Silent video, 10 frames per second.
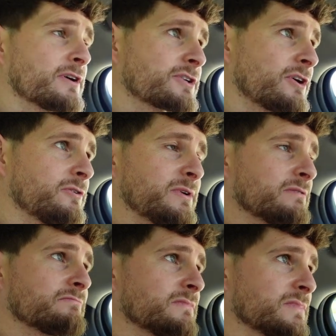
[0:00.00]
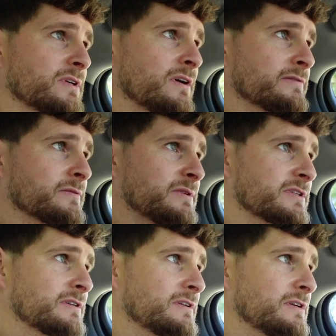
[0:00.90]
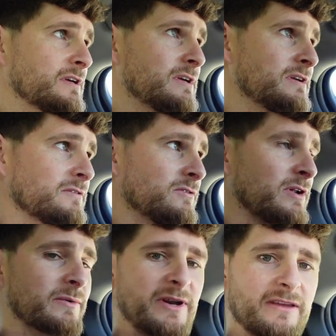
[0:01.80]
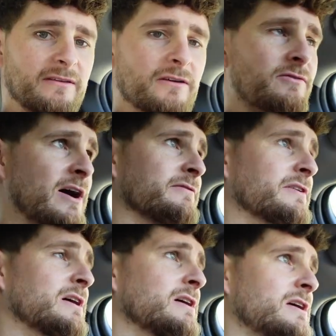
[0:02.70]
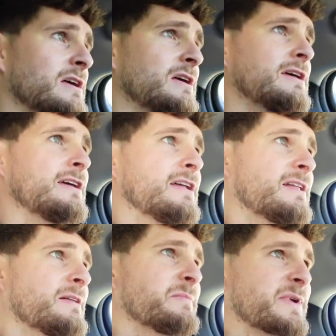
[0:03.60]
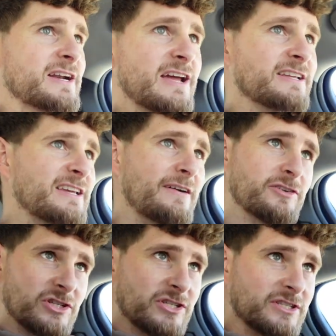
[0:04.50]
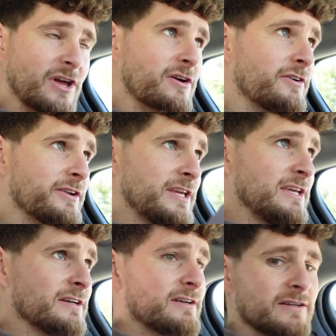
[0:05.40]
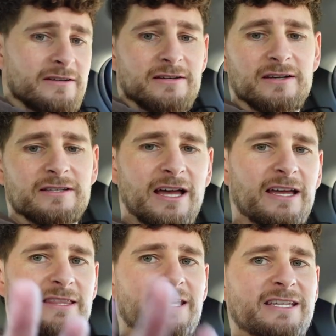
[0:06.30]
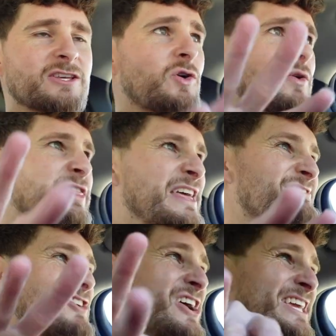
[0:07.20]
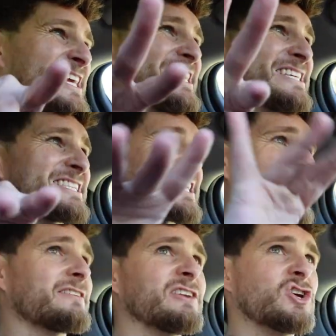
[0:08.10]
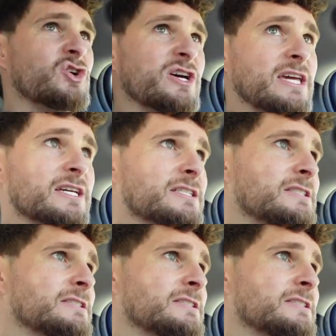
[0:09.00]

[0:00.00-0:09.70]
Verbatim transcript: I'll show you it afterwards, or like when I arrive. But I'd like to have it just stuck on here, because that this whole thing right here is kind of annoying.